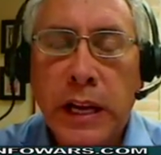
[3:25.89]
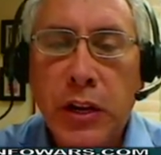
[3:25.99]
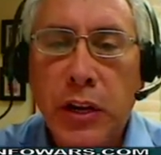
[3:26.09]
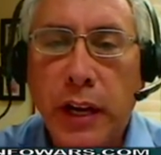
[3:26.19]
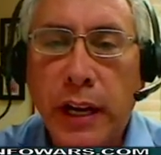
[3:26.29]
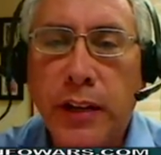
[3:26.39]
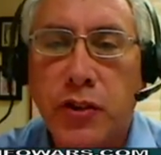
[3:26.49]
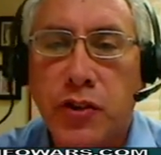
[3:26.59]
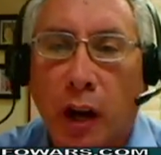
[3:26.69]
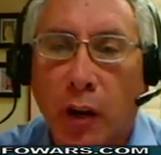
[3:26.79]
you need to
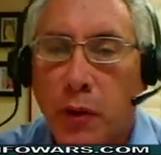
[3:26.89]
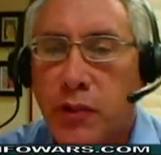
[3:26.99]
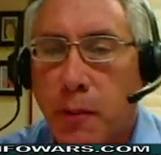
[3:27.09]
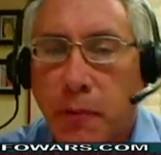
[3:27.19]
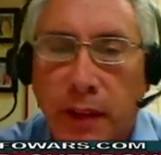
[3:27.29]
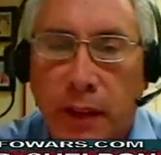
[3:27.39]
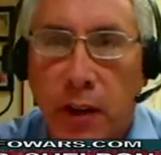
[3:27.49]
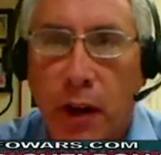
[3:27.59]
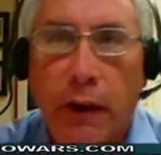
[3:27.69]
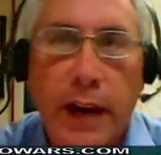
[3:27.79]
start with something that
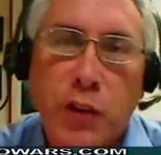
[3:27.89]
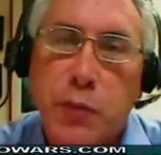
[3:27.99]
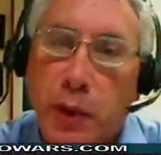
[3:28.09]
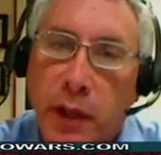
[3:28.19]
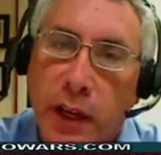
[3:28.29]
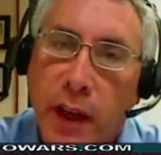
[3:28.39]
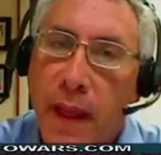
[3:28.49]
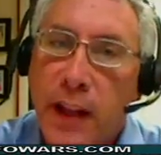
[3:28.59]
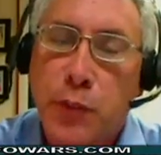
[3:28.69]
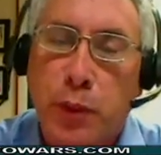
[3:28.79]
you're an expert in, and
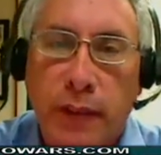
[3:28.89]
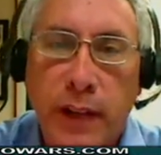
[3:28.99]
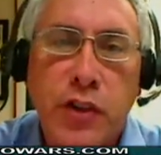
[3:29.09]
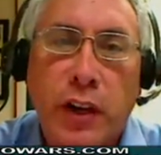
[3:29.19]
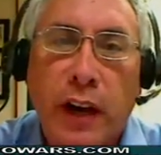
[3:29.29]
that's prevention.